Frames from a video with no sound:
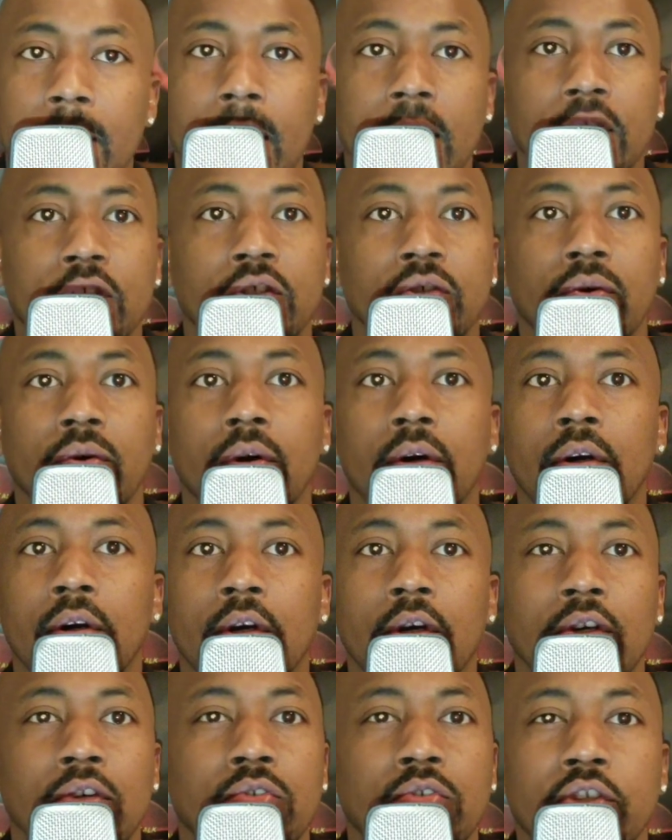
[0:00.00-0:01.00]
make sure
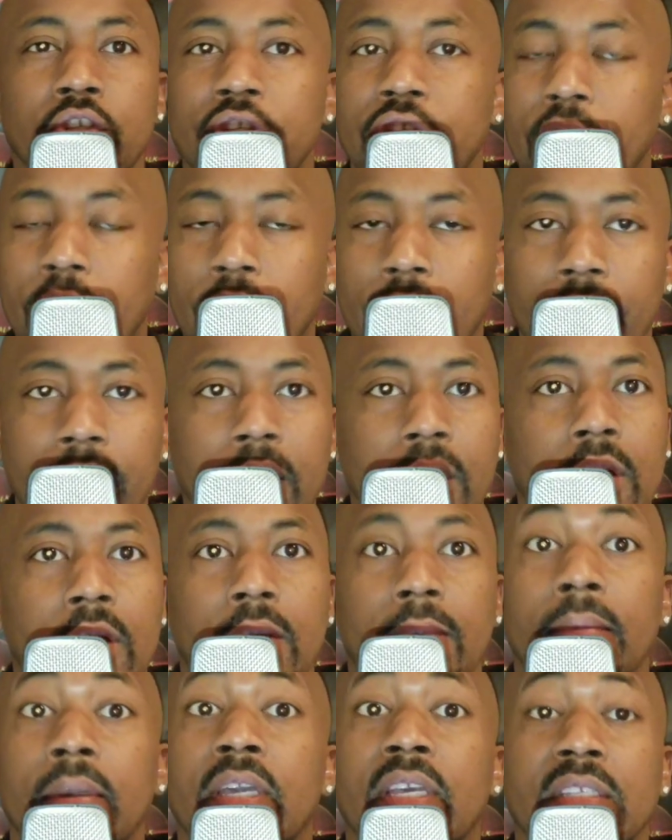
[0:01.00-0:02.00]
you share it,
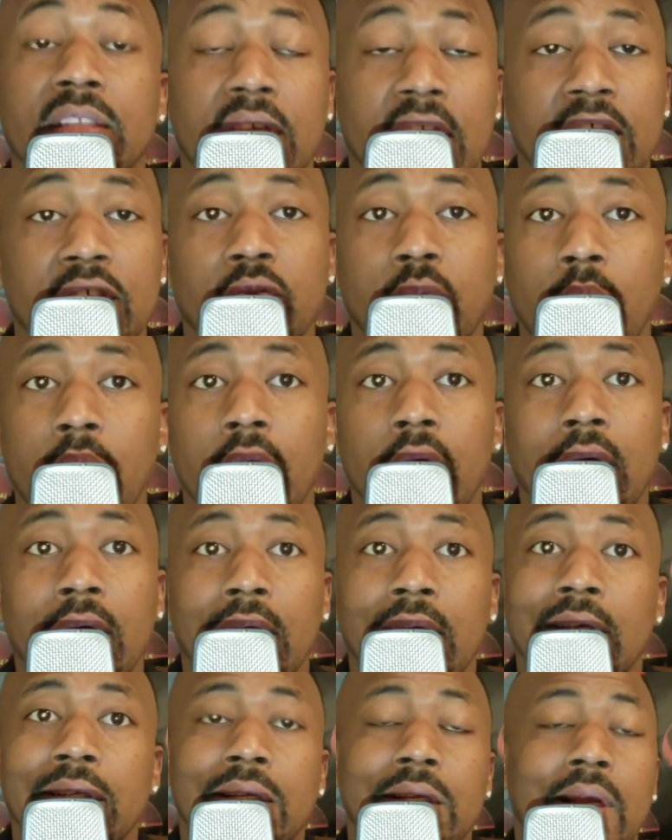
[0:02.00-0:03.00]
because guess what?
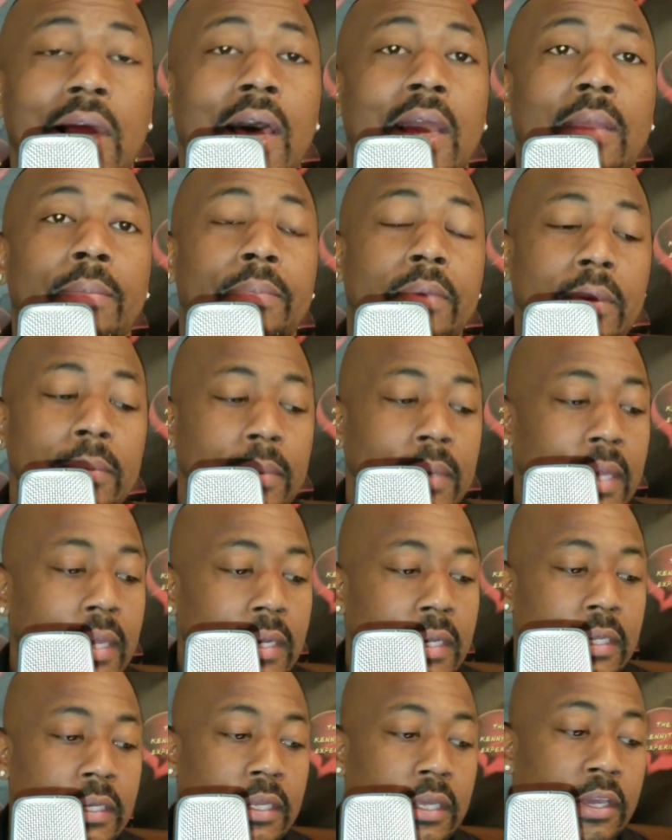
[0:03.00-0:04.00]
There's a lot of people that
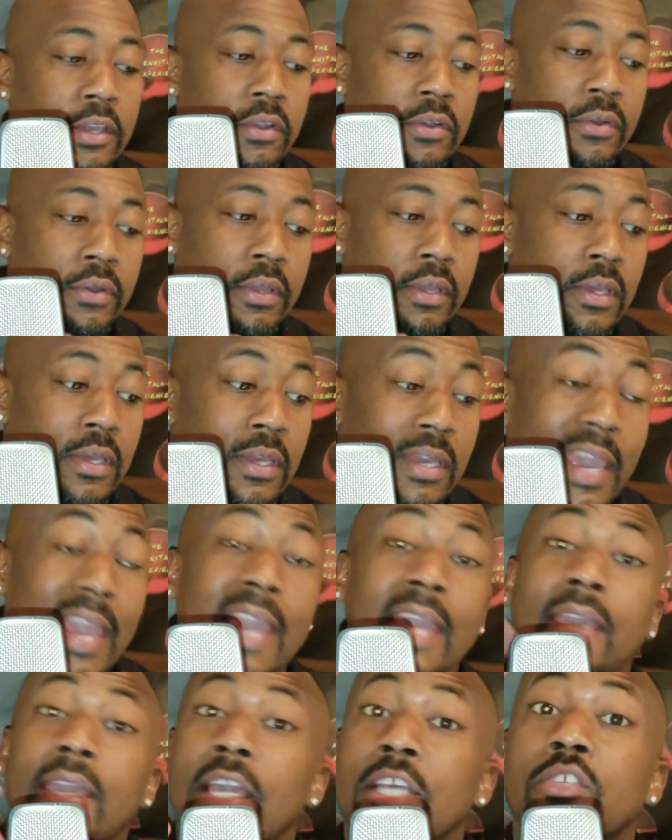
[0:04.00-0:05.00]
need to hear it.
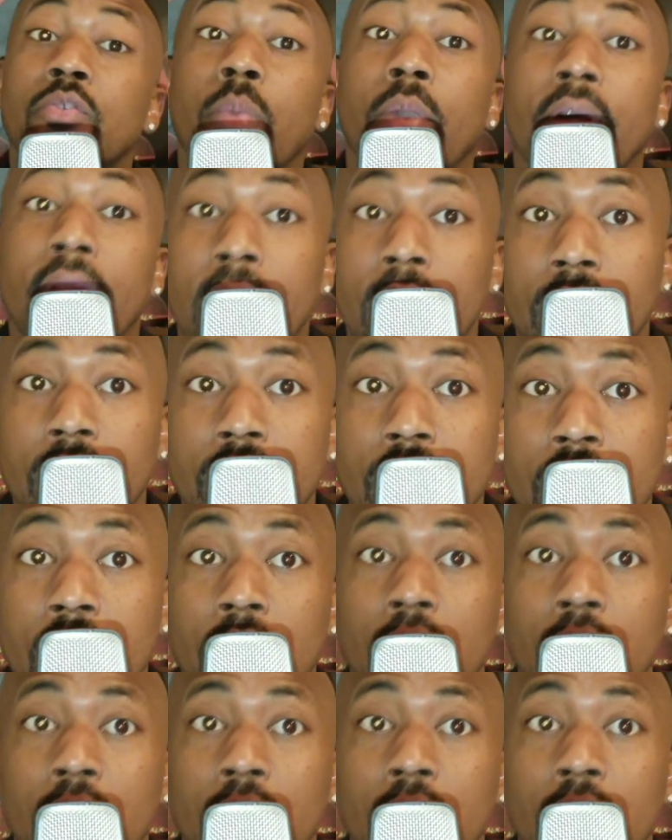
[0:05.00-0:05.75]
And guess what else?